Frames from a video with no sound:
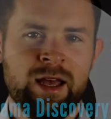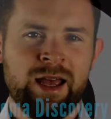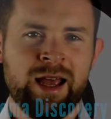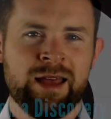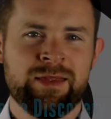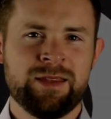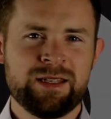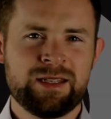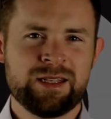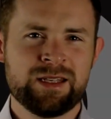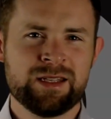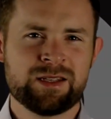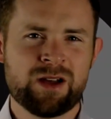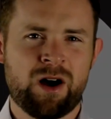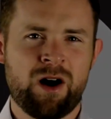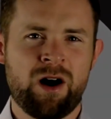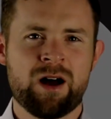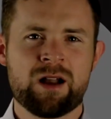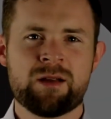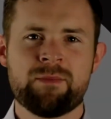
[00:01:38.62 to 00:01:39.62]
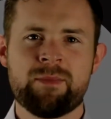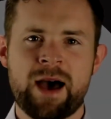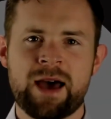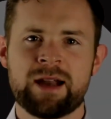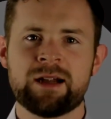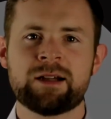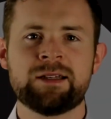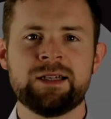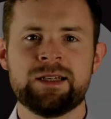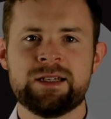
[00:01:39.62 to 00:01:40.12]
And this is
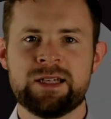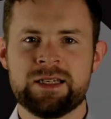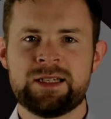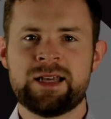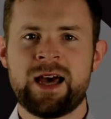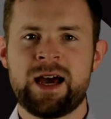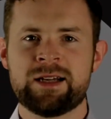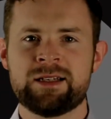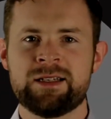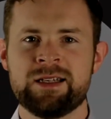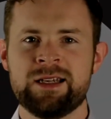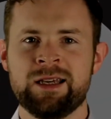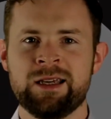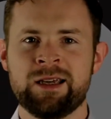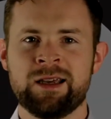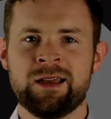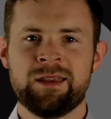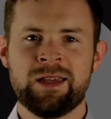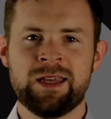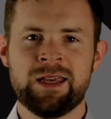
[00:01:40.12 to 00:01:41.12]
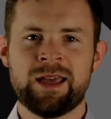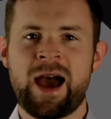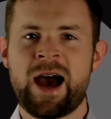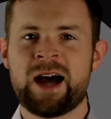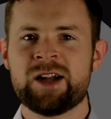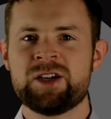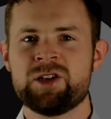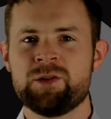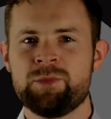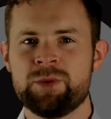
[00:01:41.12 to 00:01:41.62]
automatically detecting the
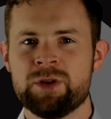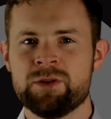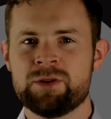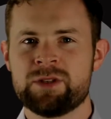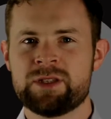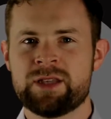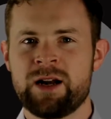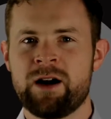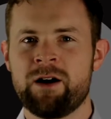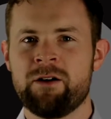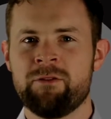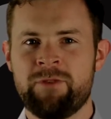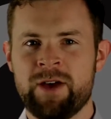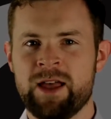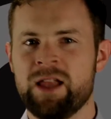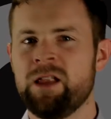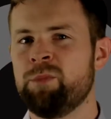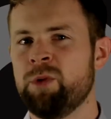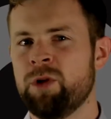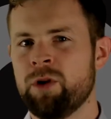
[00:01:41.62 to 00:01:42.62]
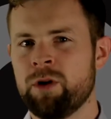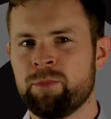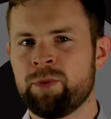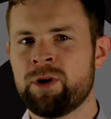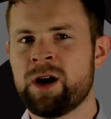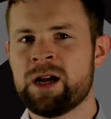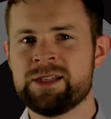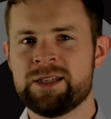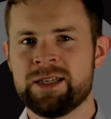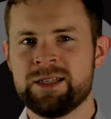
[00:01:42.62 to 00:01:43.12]
attributes that are available or
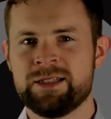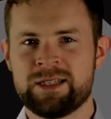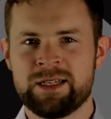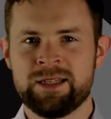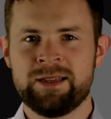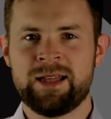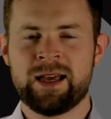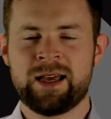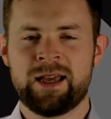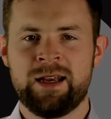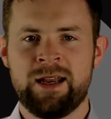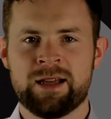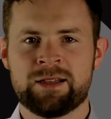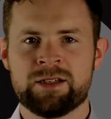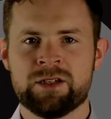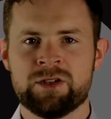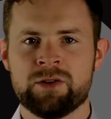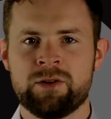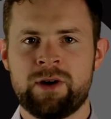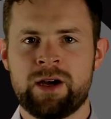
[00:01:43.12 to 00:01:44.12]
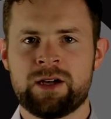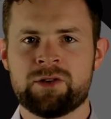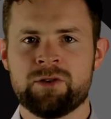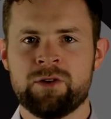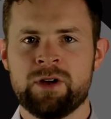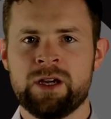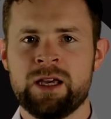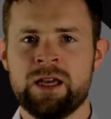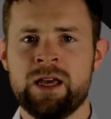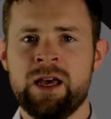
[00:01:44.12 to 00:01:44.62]
present in that connected
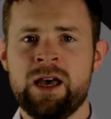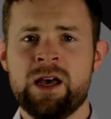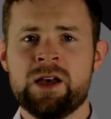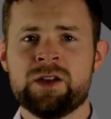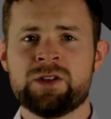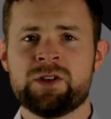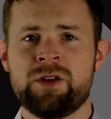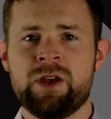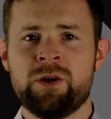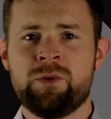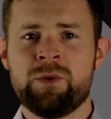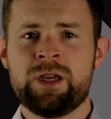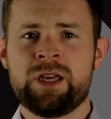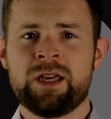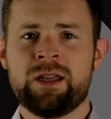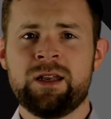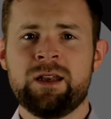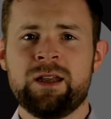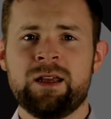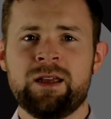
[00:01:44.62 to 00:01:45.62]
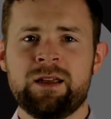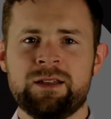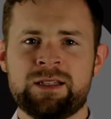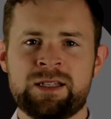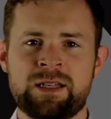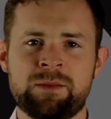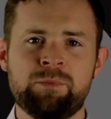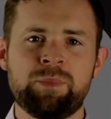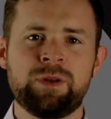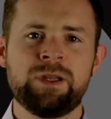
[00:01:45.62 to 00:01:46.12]
directory so that we can
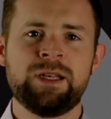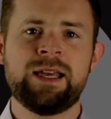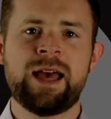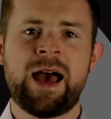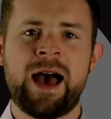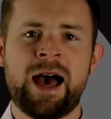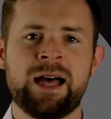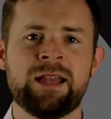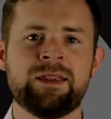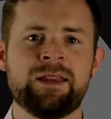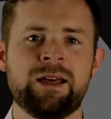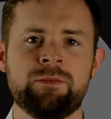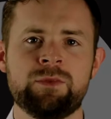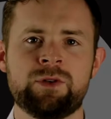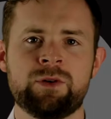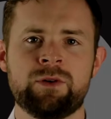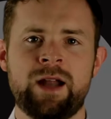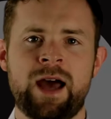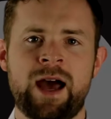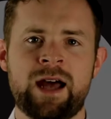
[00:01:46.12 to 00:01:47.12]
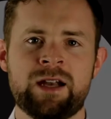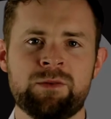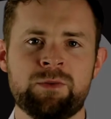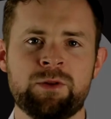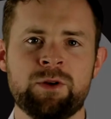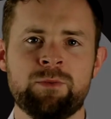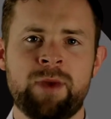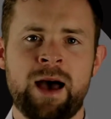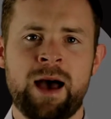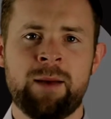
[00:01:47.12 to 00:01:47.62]
simply add them to an
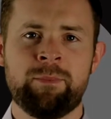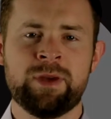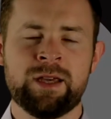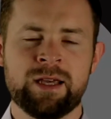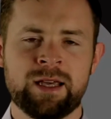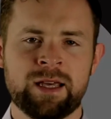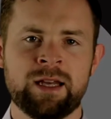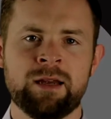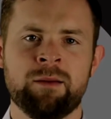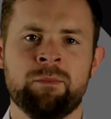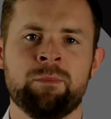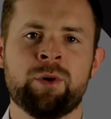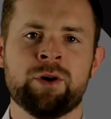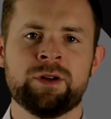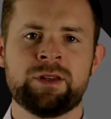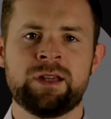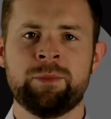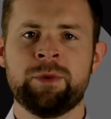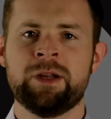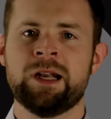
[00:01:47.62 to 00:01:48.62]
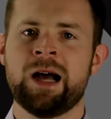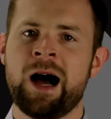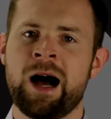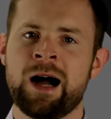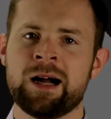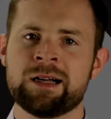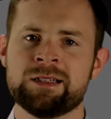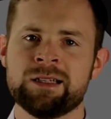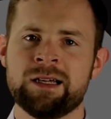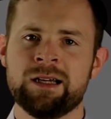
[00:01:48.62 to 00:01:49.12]
attribute mapping and import them into
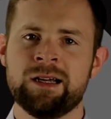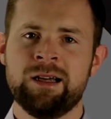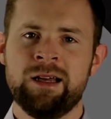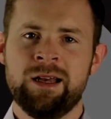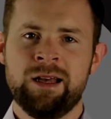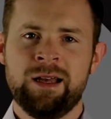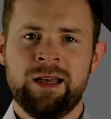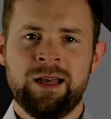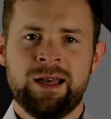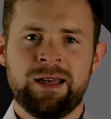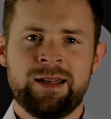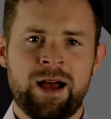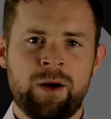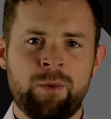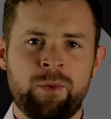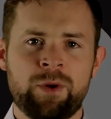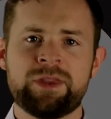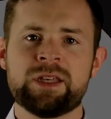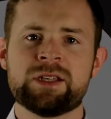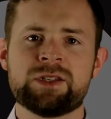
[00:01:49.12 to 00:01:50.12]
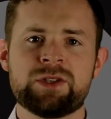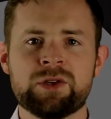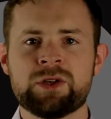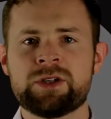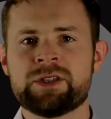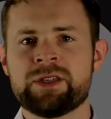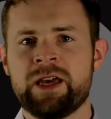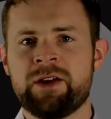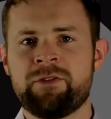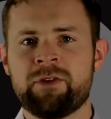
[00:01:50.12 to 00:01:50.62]
Okta. And now what this
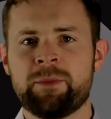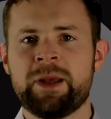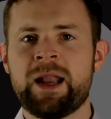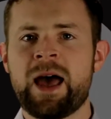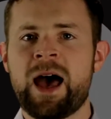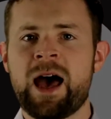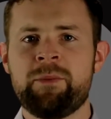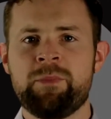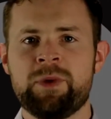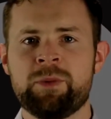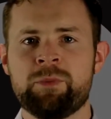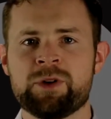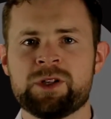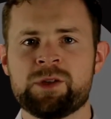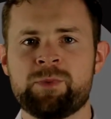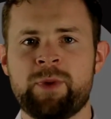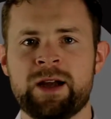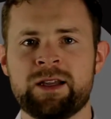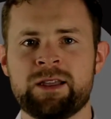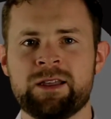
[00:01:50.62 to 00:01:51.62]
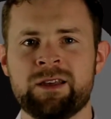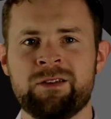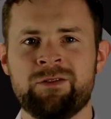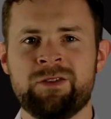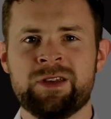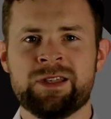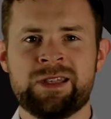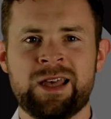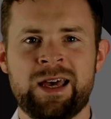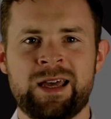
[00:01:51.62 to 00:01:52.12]
looks like from an admin perspective
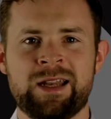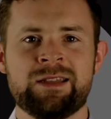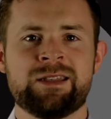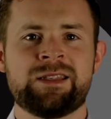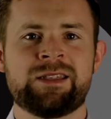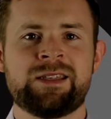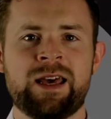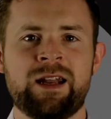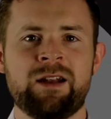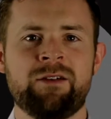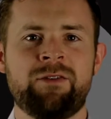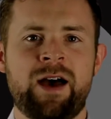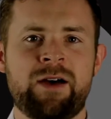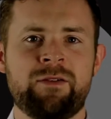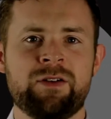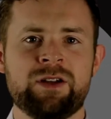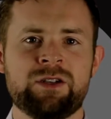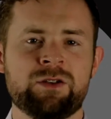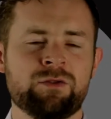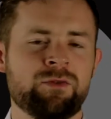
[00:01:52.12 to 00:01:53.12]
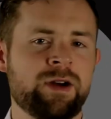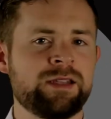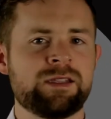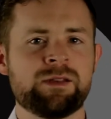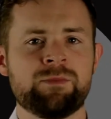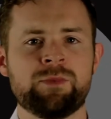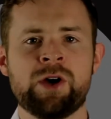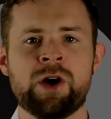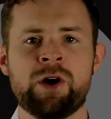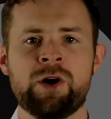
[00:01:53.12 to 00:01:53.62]
is that instead of having to write
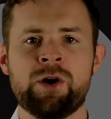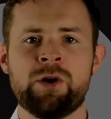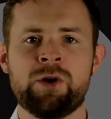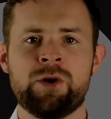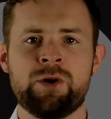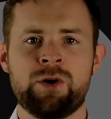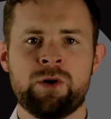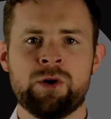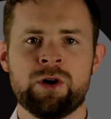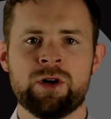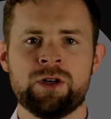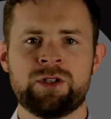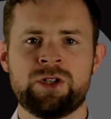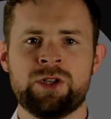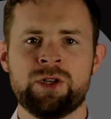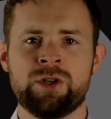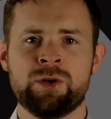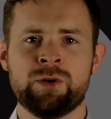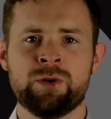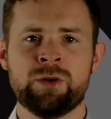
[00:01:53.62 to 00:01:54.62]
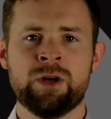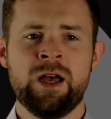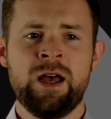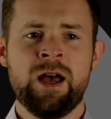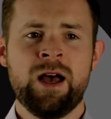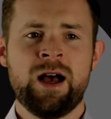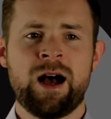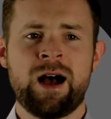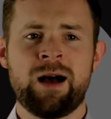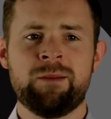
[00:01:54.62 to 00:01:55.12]
some code or to
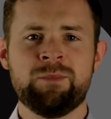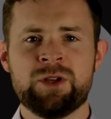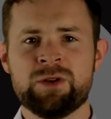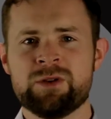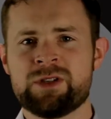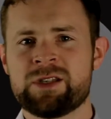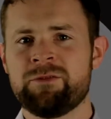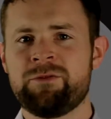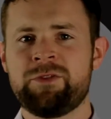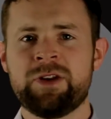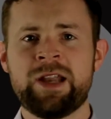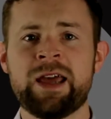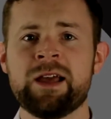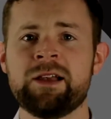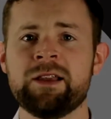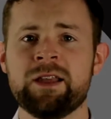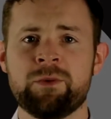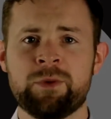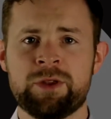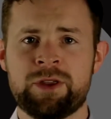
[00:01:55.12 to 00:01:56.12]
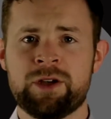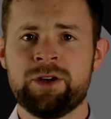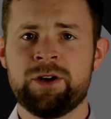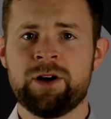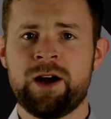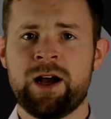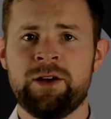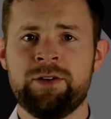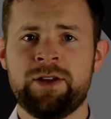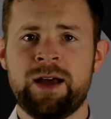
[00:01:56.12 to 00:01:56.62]
do some finagling within
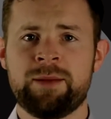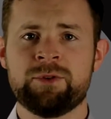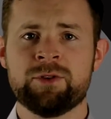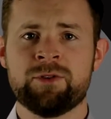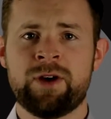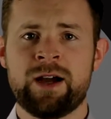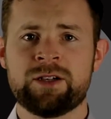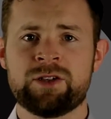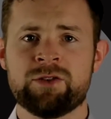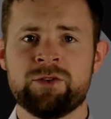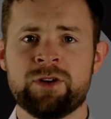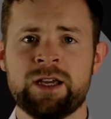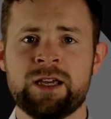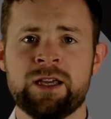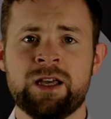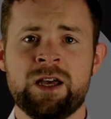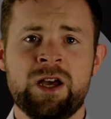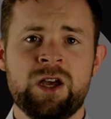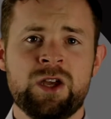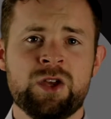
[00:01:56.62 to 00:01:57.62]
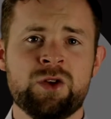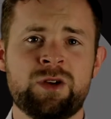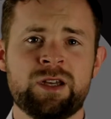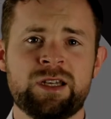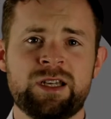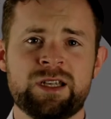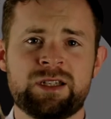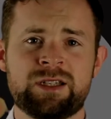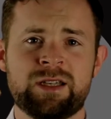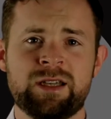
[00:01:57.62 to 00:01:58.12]
your LDAP directory, you can
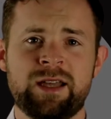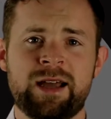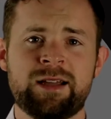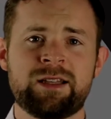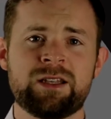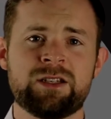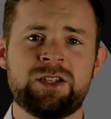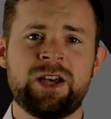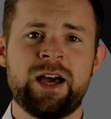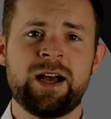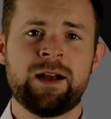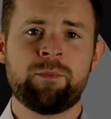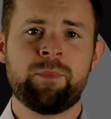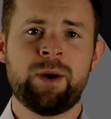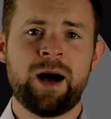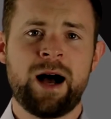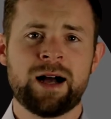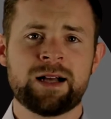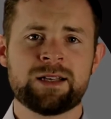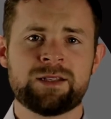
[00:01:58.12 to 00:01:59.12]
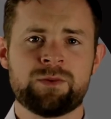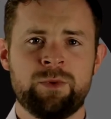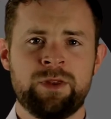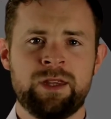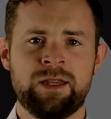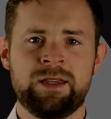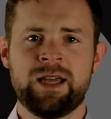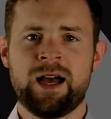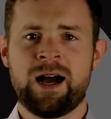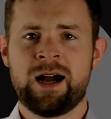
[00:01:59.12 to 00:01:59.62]
just select a checkbox
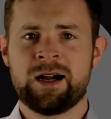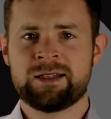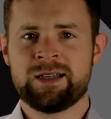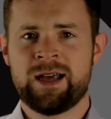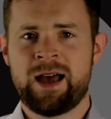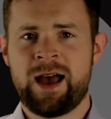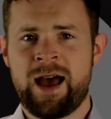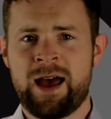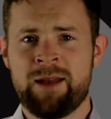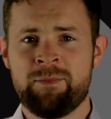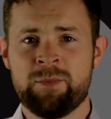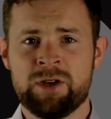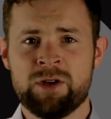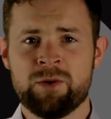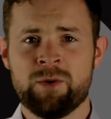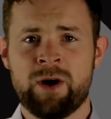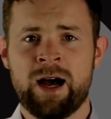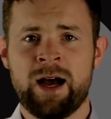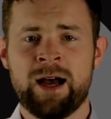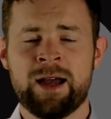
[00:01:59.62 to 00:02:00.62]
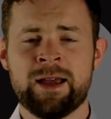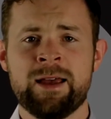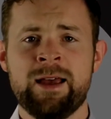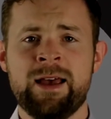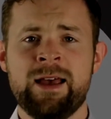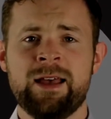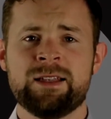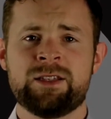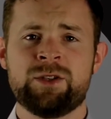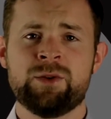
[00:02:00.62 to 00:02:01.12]
within the Okta admin UI
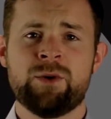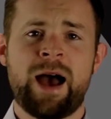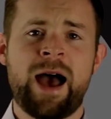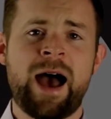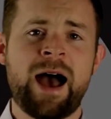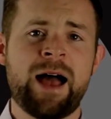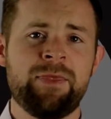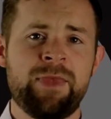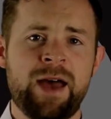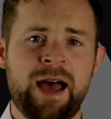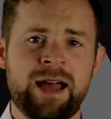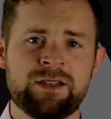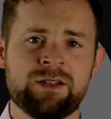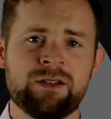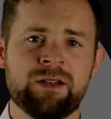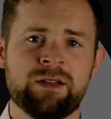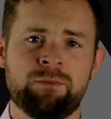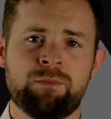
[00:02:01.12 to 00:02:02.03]
to add that to the